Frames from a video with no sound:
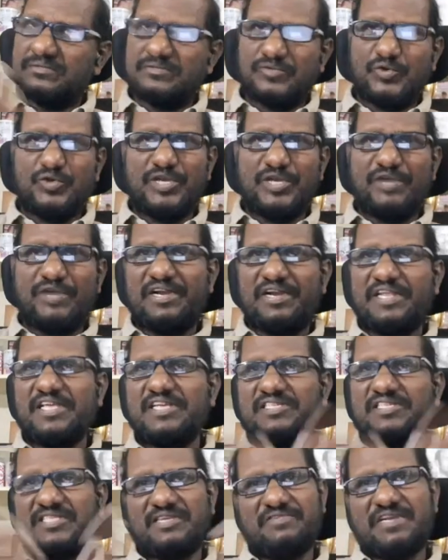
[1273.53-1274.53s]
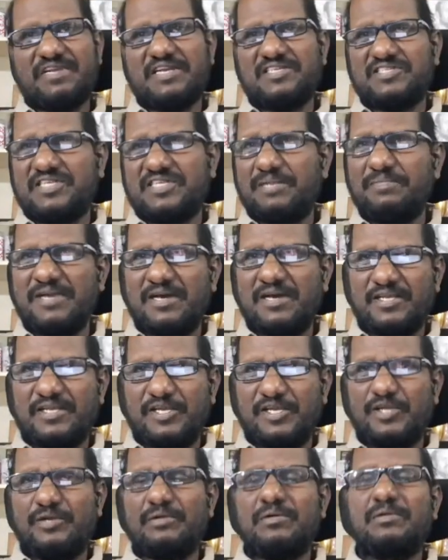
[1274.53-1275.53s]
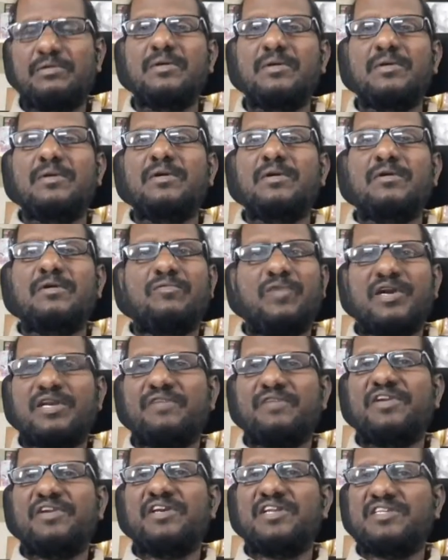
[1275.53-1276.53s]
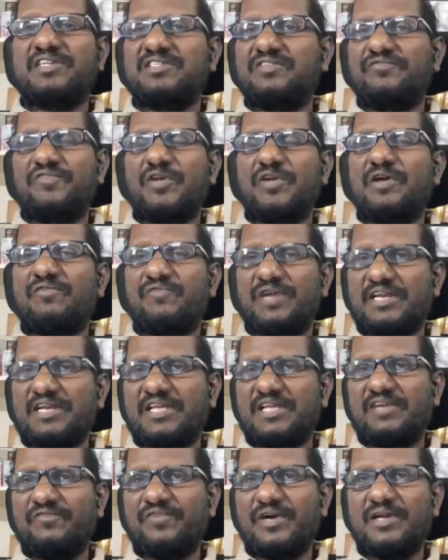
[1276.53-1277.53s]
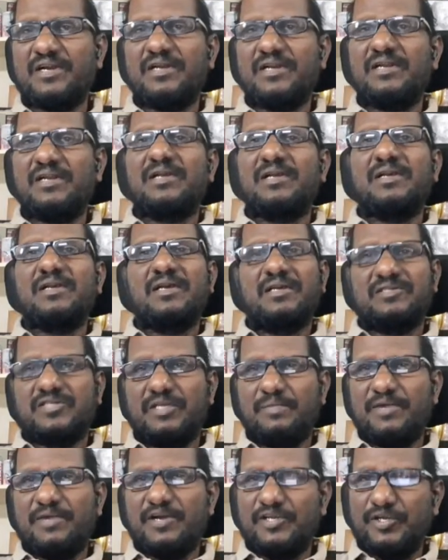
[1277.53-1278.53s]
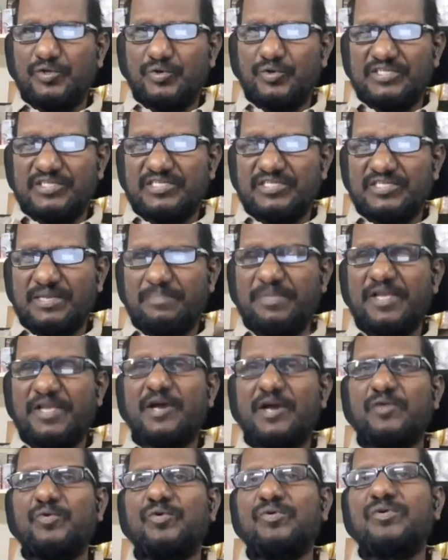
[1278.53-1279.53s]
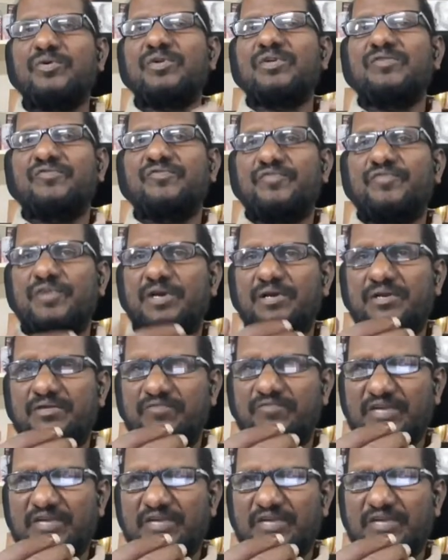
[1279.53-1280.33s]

whoever he is, even a cinema hero, whatever it is. If you are working for a cinema hero as a PRO, if you are